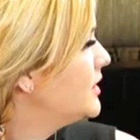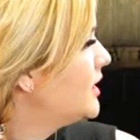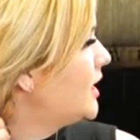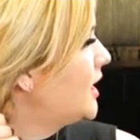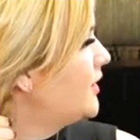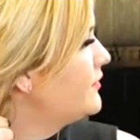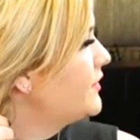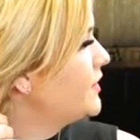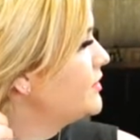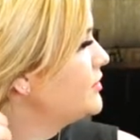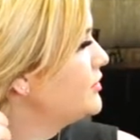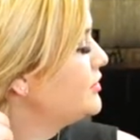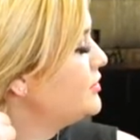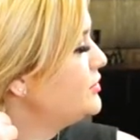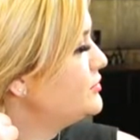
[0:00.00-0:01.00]
and then
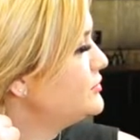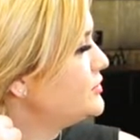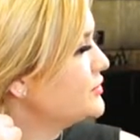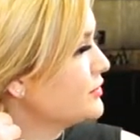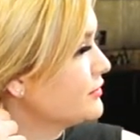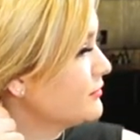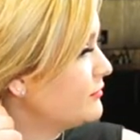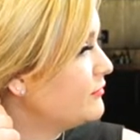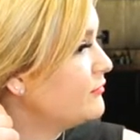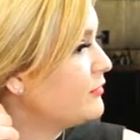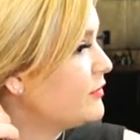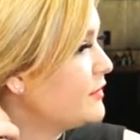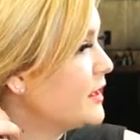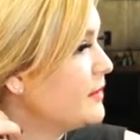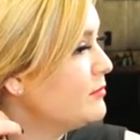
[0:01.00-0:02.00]
use your
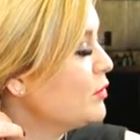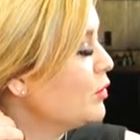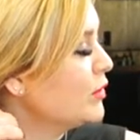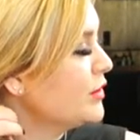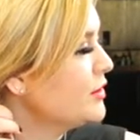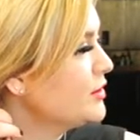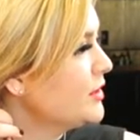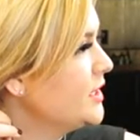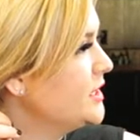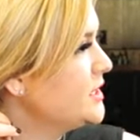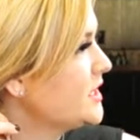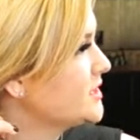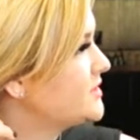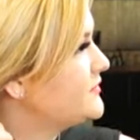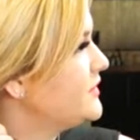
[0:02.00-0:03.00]
thumb or your
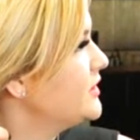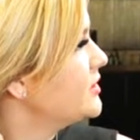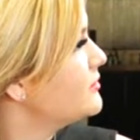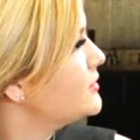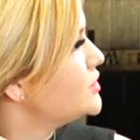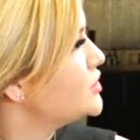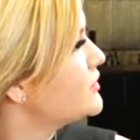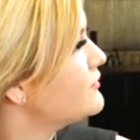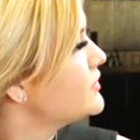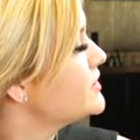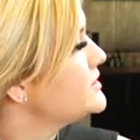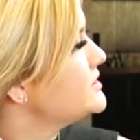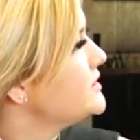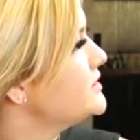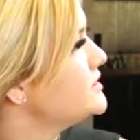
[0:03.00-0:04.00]
index finger, whichever
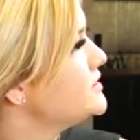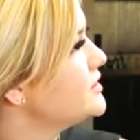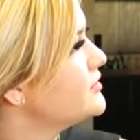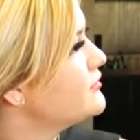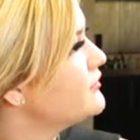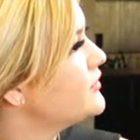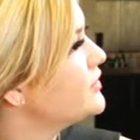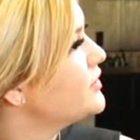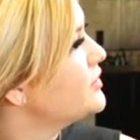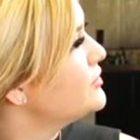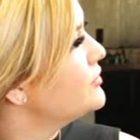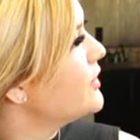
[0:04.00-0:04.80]
is easier for you,